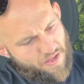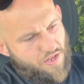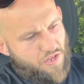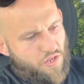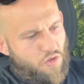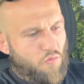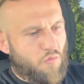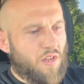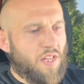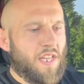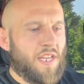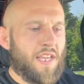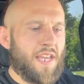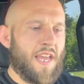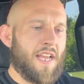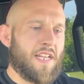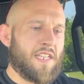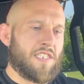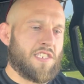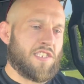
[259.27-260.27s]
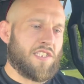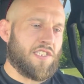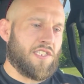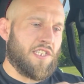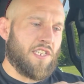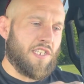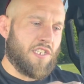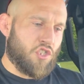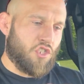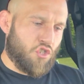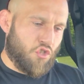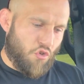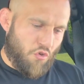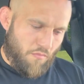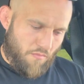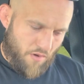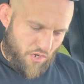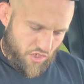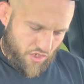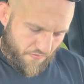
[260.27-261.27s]
you really can't see too
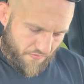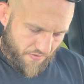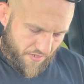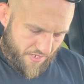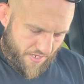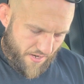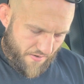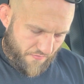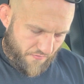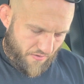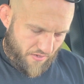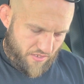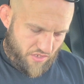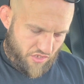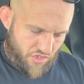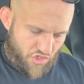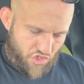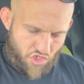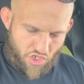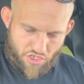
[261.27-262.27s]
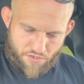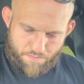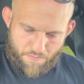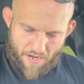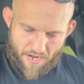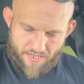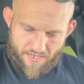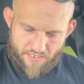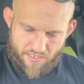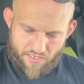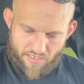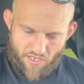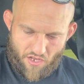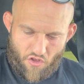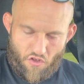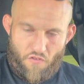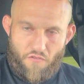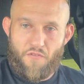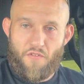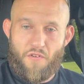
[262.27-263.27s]
much of a difference just by
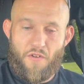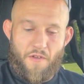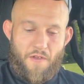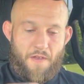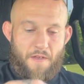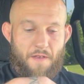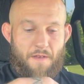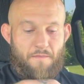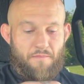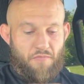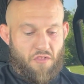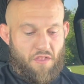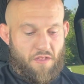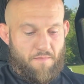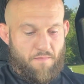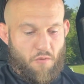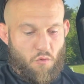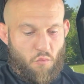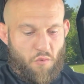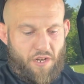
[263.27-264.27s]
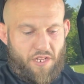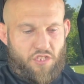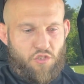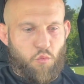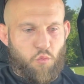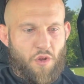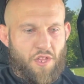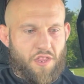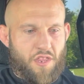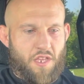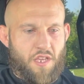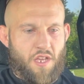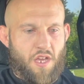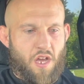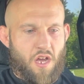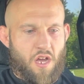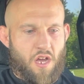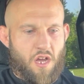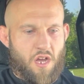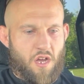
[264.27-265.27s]
itself. But when it's with the
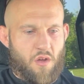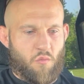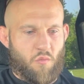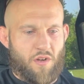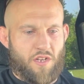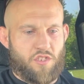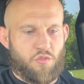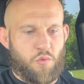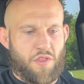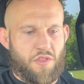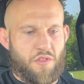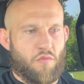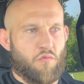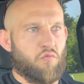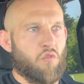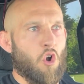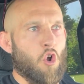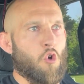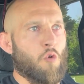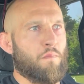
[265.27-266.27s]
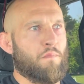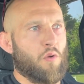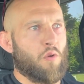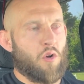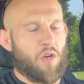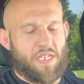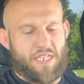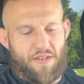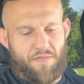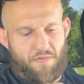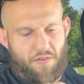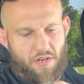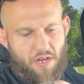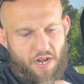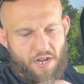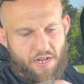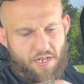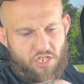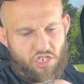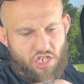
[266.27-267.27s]
uh, when it's with a rope or a different
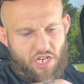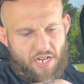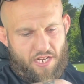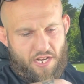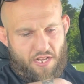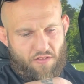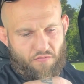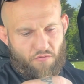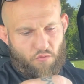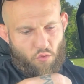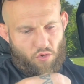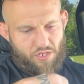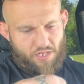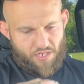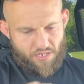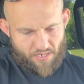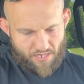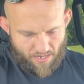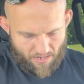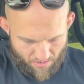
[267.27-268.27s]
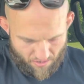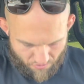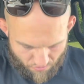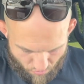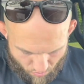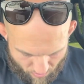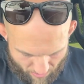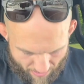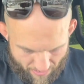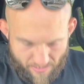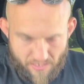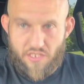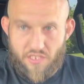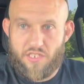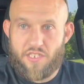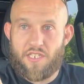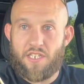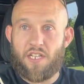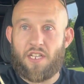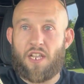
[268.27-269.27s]
kind of chain that's 14 karat, you can
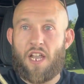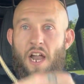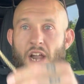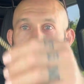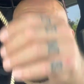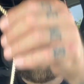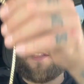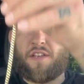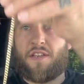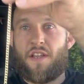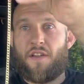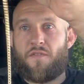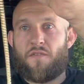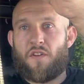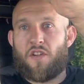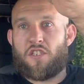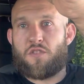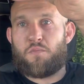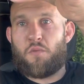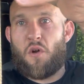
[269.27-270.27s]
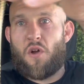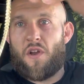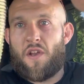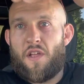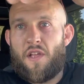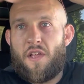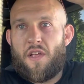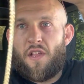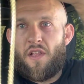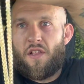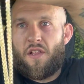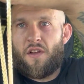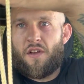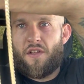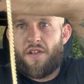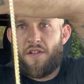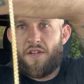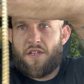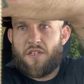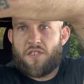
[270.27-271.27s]
see a lot of the difference. But look
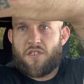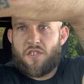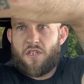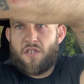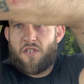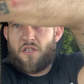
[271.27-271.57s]
at this.